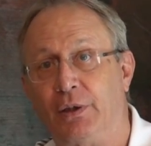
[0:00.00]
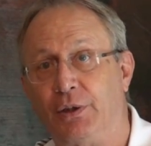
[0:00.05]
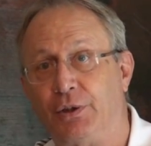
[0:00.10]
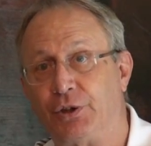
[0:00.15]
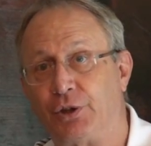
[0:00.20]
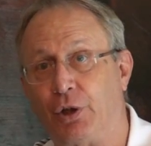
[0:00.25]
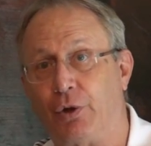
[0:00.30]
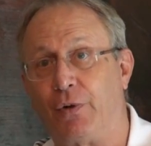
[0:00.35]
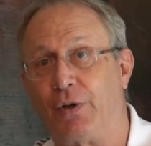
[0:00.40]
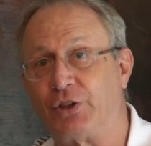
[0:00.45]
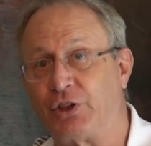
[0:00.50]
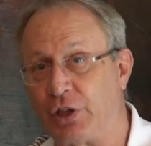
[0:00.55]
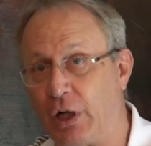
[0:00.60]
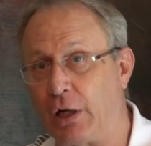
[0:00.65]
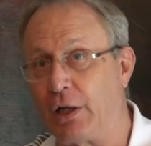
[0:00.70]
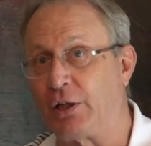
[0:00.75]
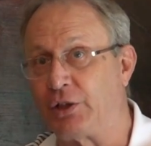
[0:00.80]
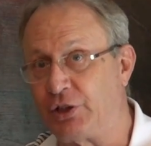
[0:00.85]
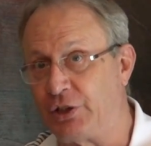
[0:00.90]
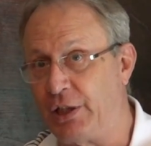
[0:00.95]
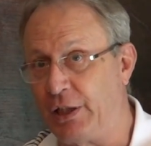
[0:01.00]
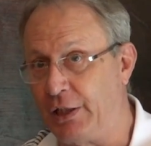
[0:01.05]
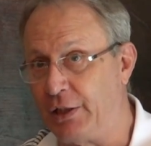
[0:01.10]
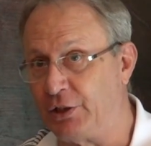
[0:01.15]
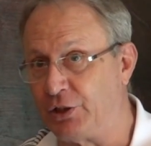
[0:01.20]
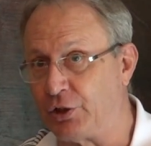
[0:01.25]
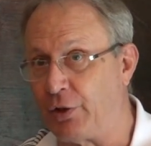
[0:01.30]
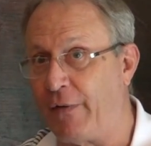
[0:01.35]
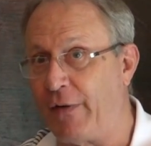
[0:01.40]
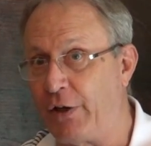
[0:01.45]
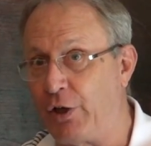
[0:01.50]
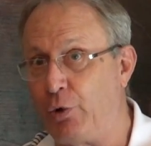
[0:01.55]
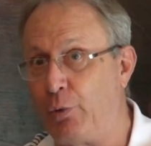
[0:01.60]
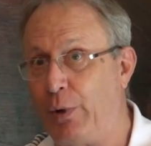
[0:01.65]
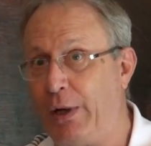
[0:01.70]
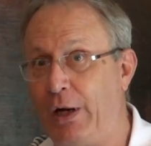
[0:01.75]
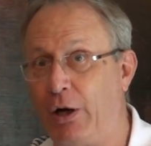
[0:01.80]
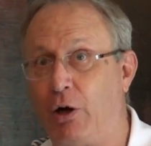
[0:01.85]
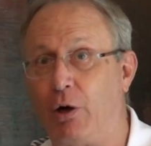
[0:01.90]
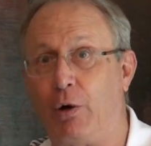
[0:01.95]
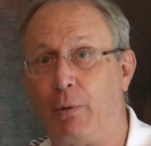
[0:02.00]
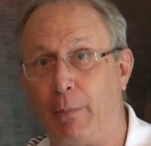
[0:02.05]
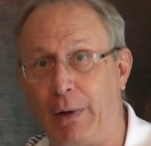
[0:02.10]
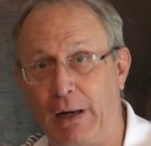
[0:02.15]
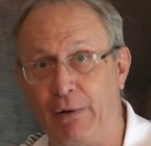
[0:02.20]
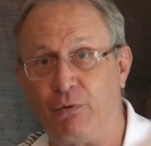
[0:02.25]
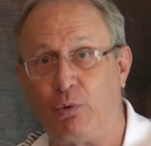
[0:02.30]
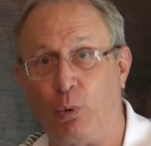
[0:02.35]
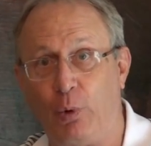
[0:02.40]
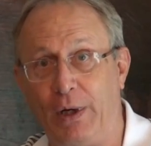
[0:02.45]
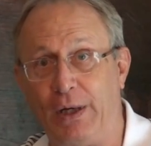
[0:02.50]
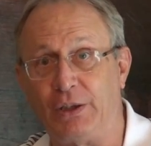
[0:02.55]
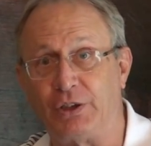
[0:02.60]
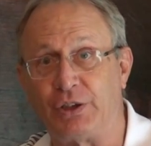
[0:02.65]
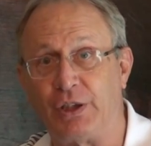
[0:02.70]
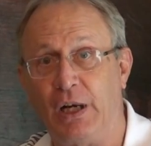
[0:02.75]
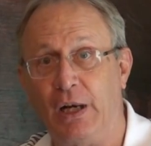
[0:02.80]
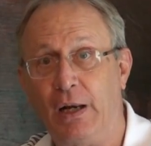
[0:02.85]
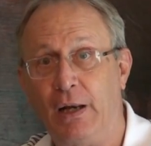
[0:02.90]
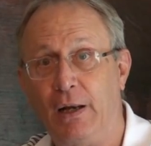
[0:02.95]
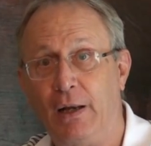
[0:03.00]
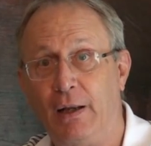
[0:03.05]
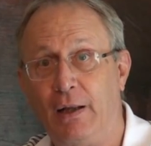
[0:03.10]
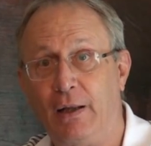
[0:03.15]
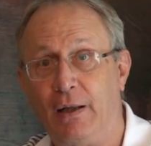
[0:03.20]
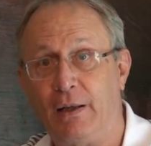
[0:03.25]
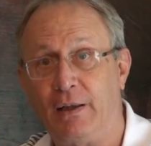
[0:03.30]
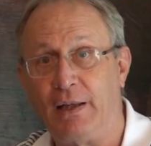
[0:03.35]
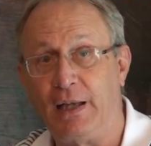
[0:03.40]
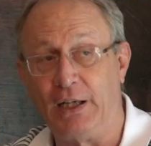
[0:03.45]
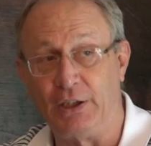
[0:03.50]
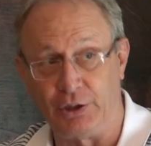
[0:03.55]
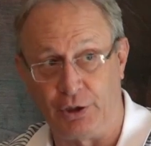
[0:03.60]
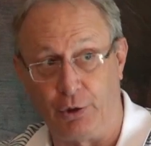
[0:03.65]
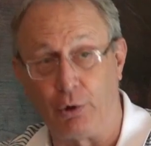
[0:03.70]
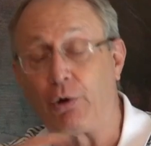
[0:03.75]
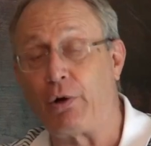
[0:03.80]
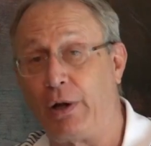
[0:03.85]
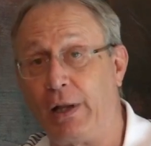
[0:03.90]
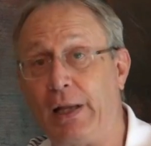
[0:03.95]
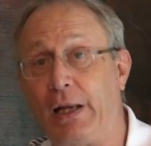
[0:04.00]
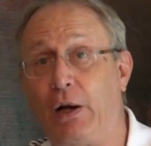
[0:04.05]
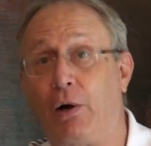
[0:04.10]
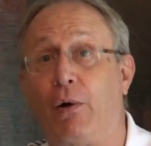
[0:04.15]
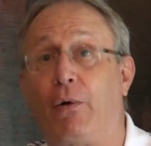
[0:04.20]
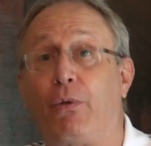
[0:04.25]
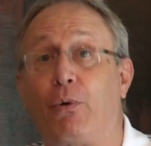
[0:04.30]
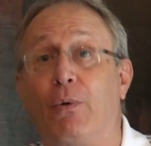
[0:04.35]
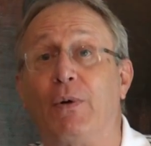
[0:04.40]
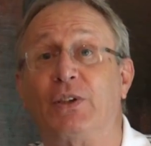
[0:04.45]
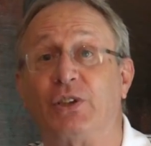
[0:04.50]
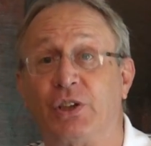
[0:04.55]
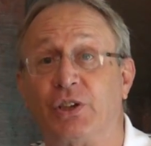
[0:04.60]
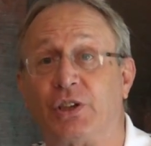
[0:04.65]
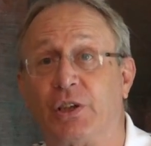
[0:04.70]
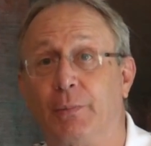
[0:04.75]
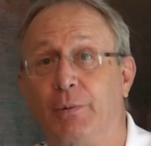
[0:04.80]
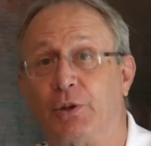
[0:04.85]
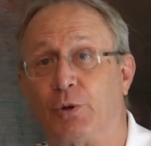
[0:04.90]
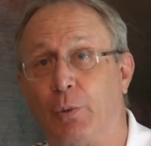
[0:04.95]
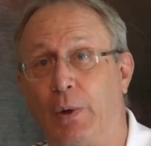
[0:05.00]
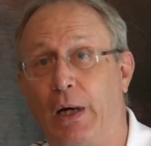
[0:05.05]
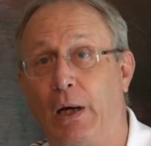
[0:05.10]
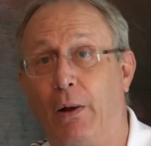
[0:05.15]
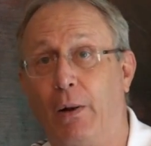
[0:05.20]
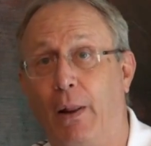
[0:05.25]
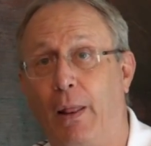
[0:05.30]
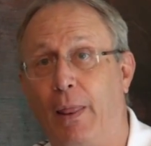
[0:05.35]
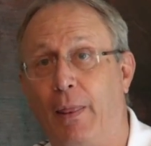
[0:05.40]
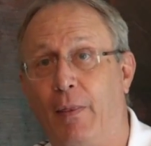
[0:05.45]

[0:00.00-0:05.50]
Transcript: So the sonic signature that you hear in my voice, you're going to hear it through the system as well.